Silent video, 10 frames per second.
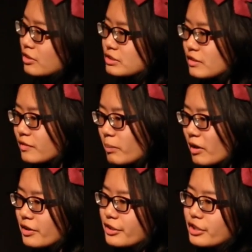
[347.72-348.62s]
course of
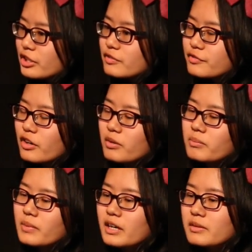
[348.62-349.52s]
about a year
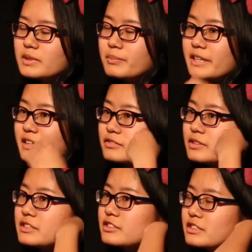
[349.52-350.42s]
from the beginning of
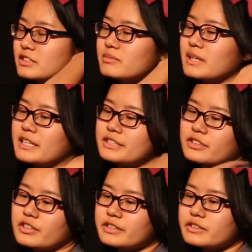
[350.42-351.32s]
2013 when I
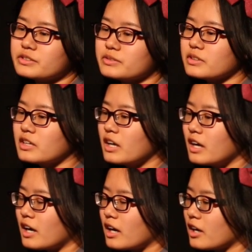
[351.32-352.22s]
joined to
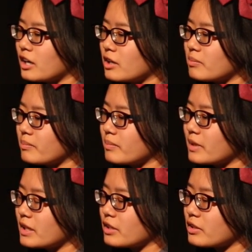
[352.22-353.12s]

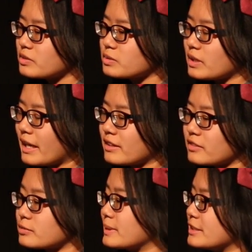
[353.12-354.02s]
the end
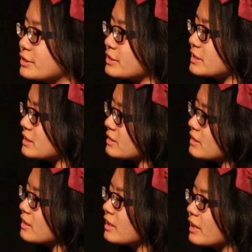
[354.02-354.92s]
of 2013.